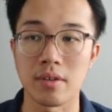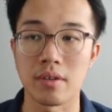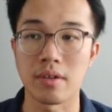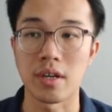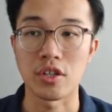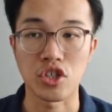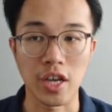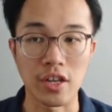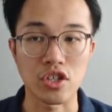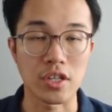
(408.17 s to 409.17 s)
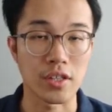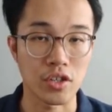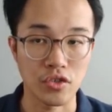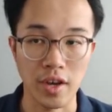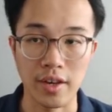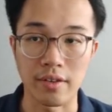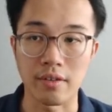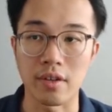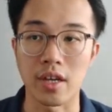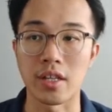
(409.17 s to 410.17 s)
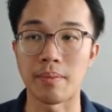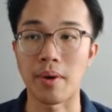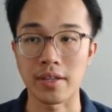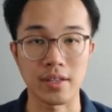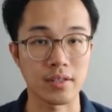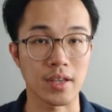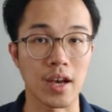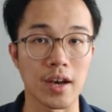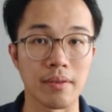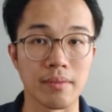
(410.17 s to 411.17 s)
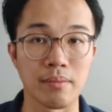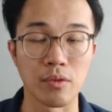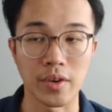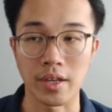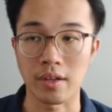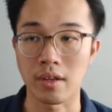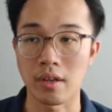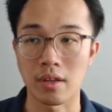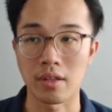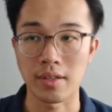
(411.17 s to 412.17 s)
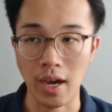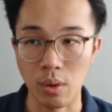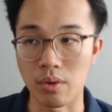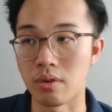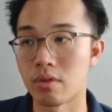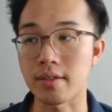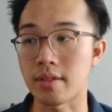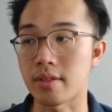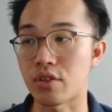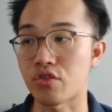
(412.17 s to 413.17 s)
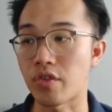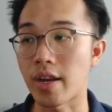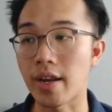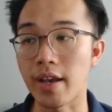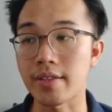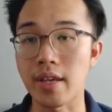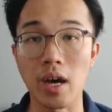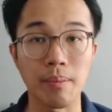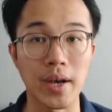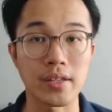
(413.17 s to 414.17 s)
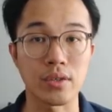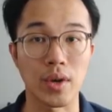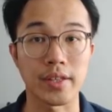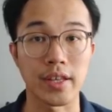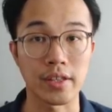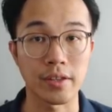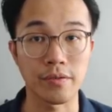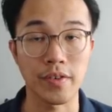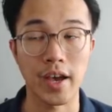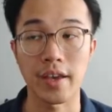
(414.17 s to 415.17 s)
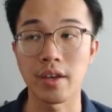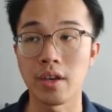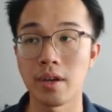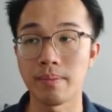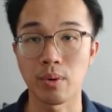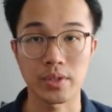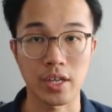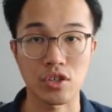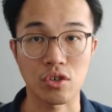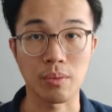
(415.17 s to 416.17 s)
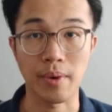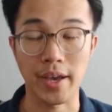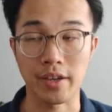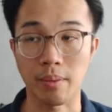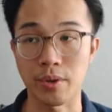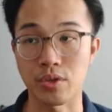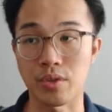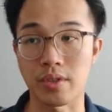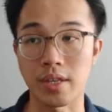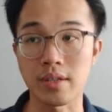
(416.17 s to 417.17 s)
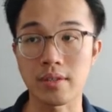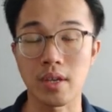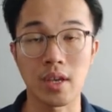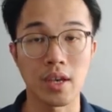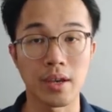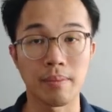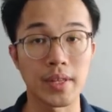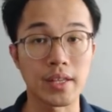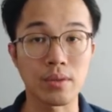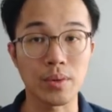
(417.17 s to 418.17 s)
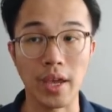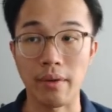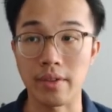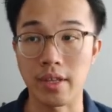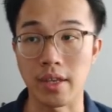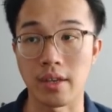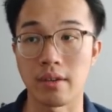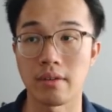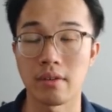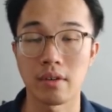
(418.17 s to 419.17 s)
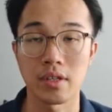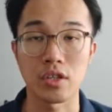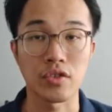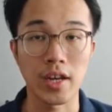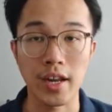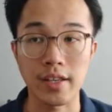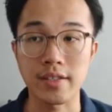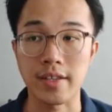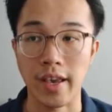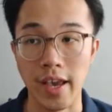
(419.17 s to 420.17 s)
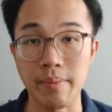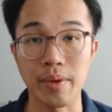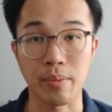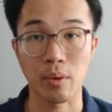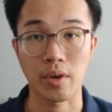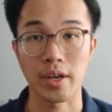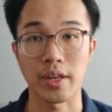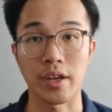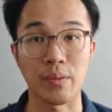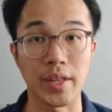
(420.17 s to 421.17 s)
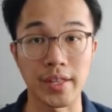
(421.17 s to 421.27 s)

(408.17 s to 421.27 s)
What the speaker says: a change in the trend and the prices are moving down. The trend lines help us to identify potential buying opportunities, but there's no guarantee. The trend lines can be broken, and when they